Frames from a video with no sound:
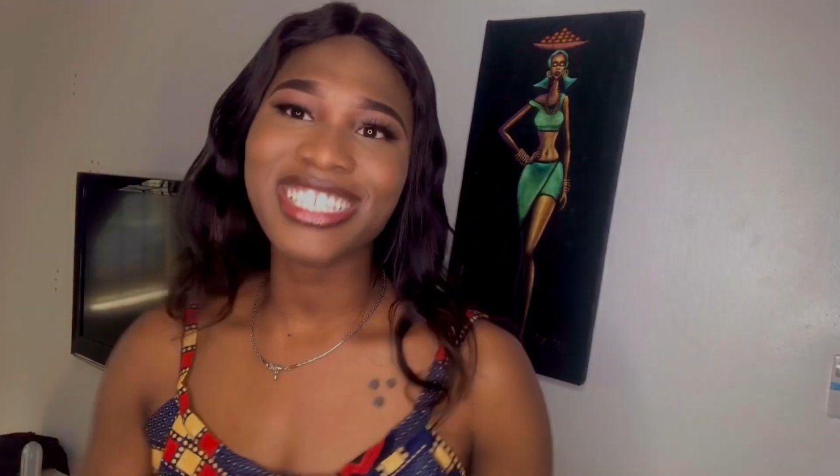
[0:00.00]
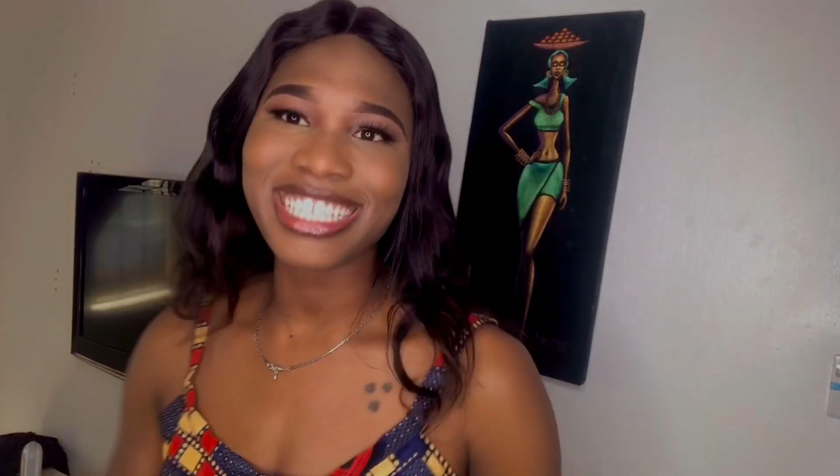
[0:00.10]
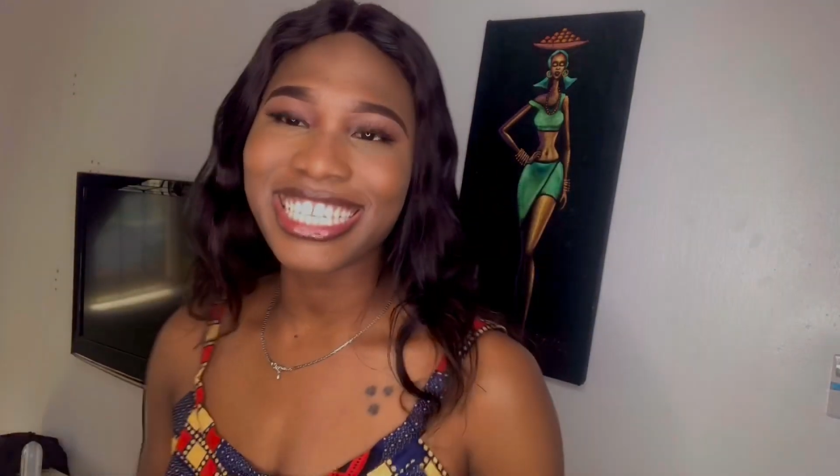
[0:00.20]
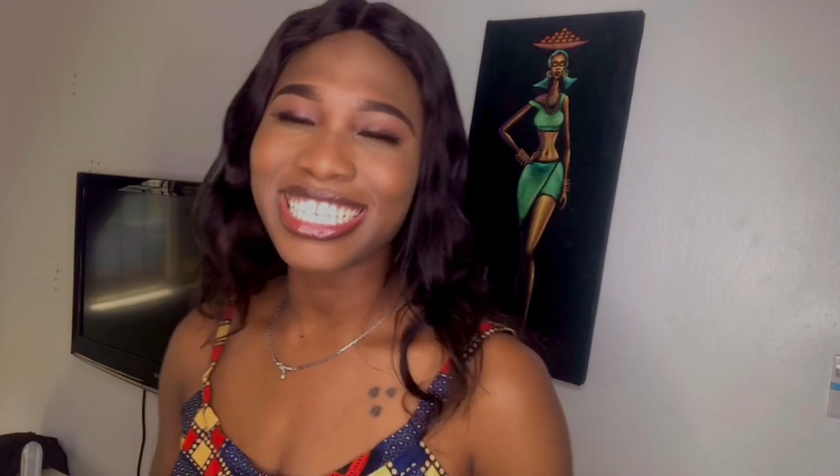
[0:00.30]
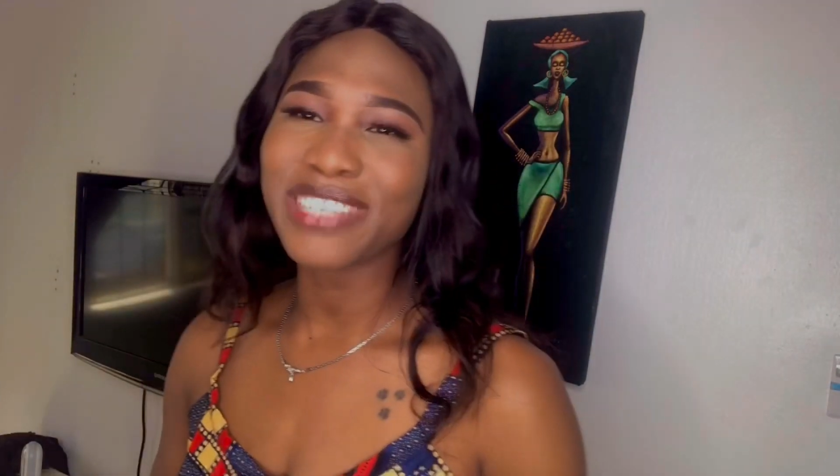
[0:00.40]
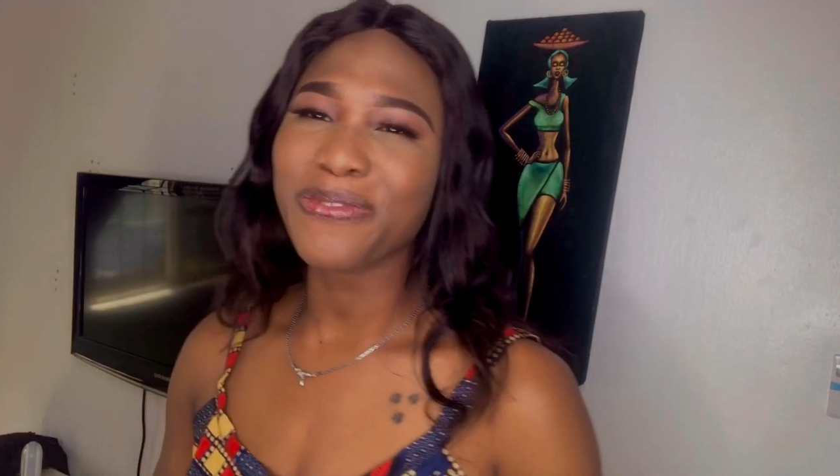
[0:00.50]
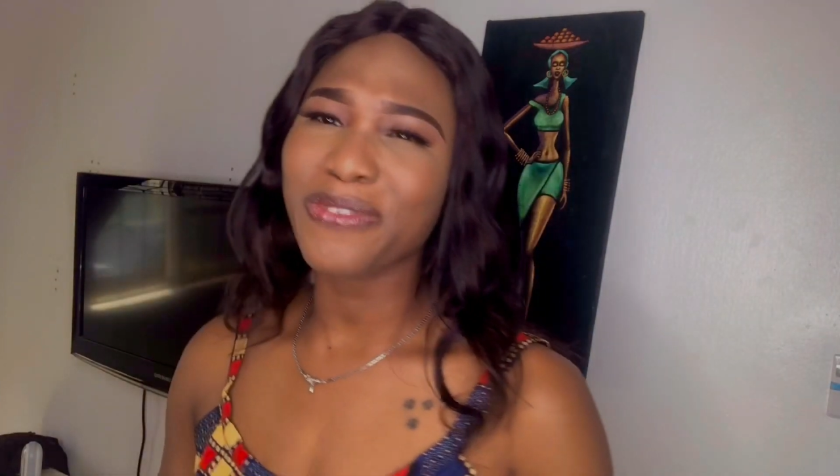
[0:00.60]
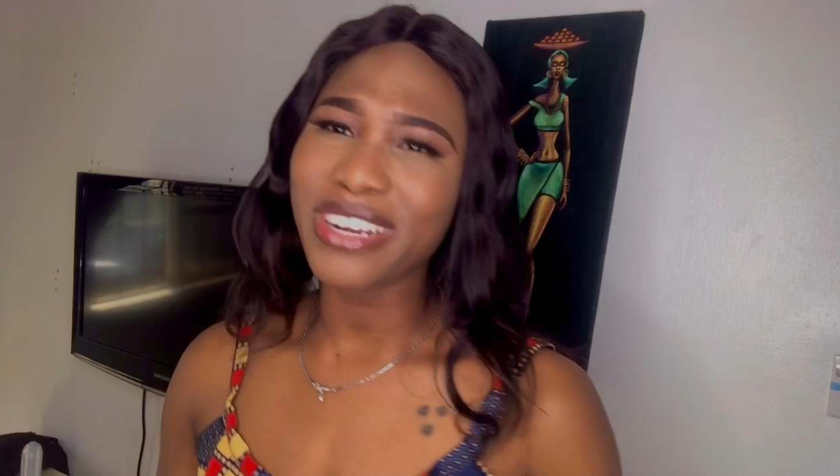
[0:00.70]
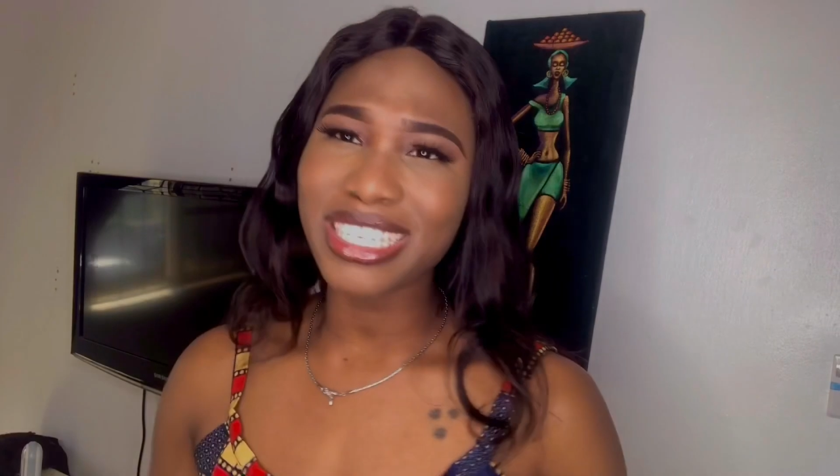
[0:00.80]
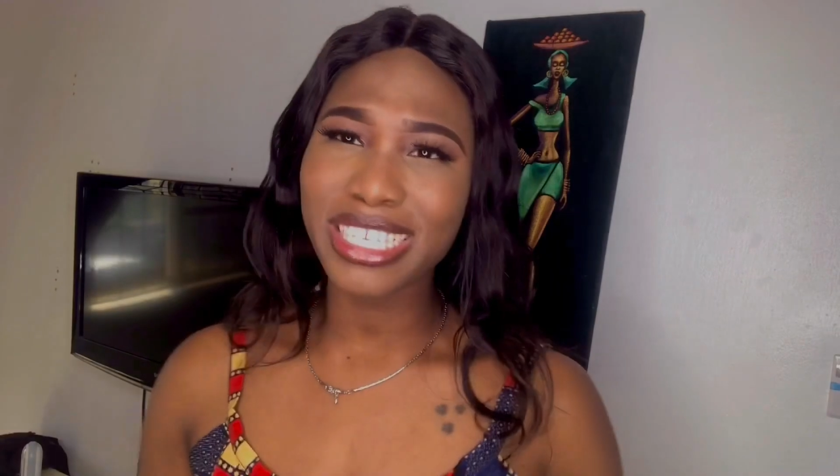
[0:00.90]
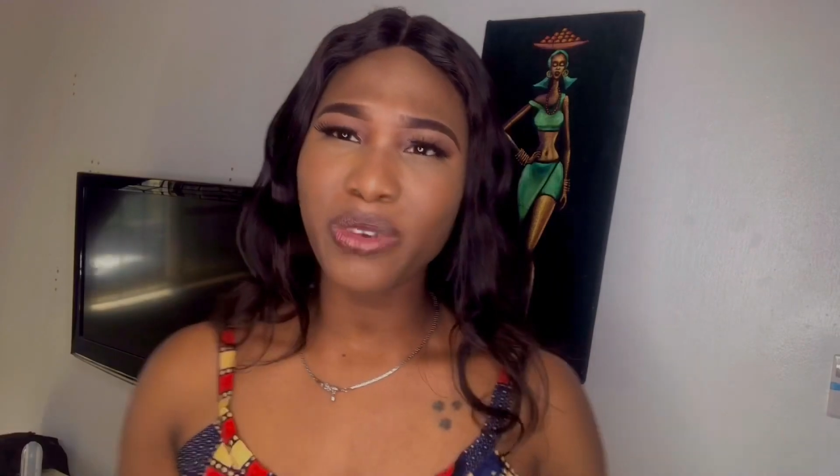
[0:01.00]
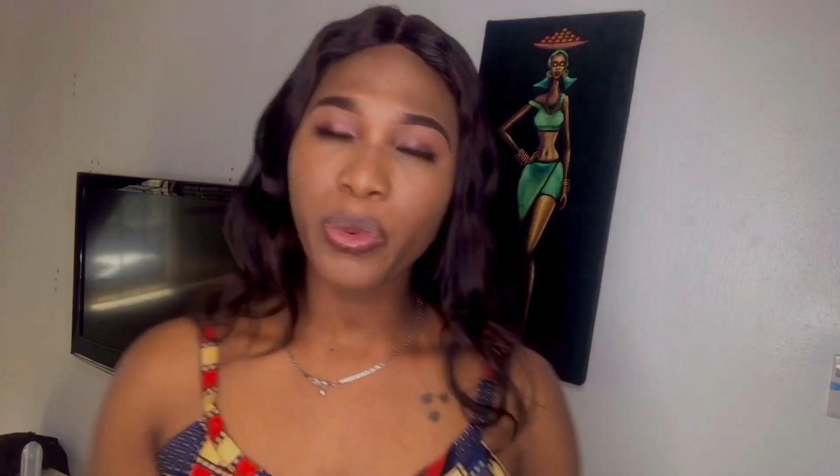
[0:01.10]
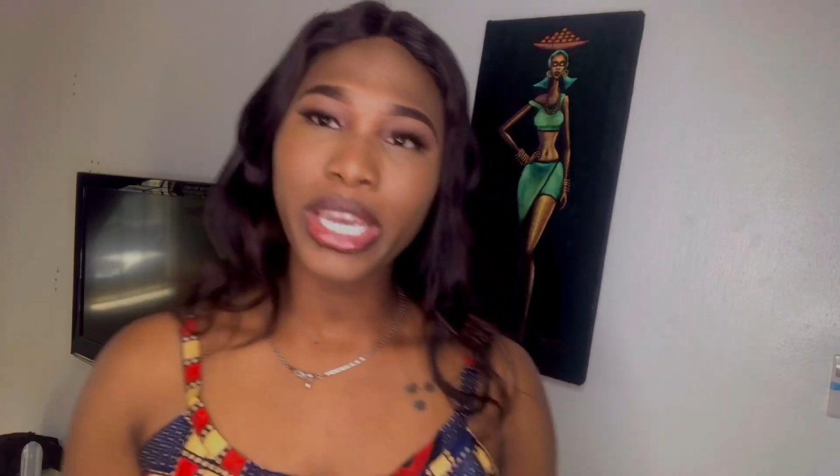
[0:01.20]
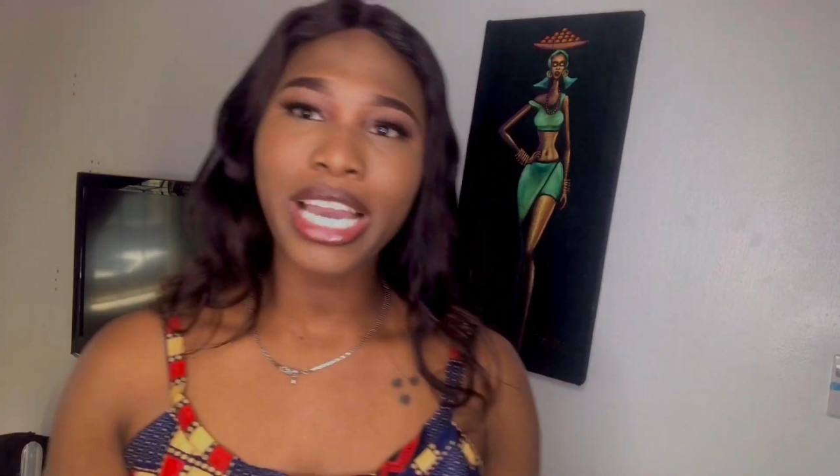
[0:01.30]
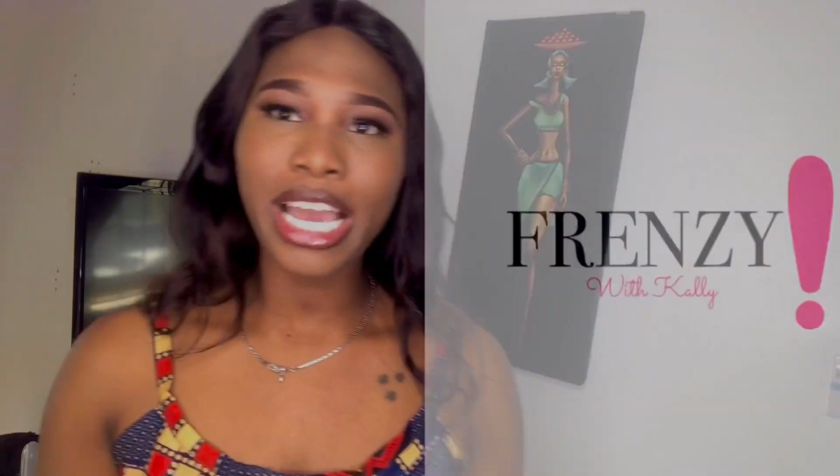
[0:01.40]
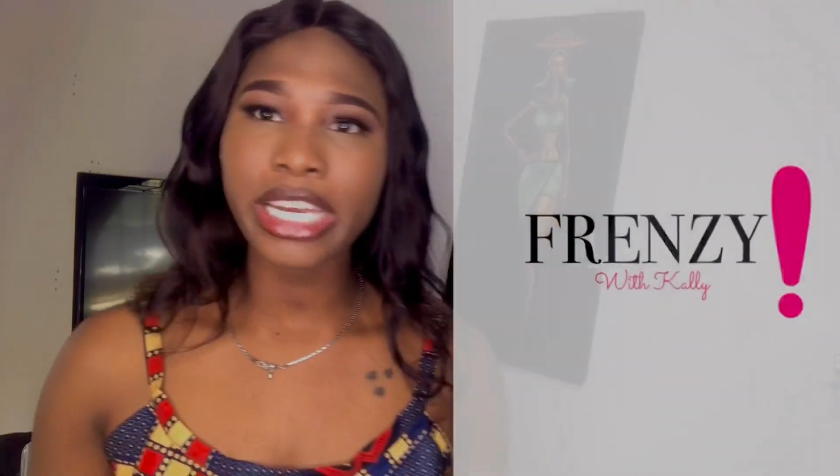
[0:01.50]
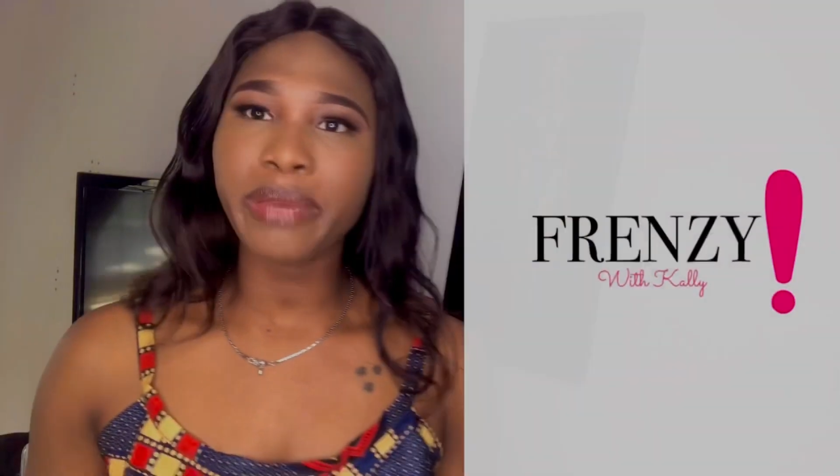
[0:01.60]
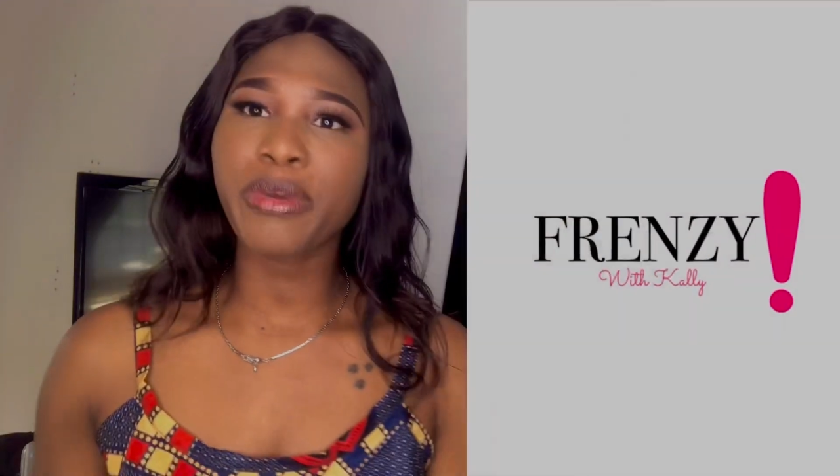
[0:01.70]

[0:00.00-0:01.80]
this is Frenzy with Kally.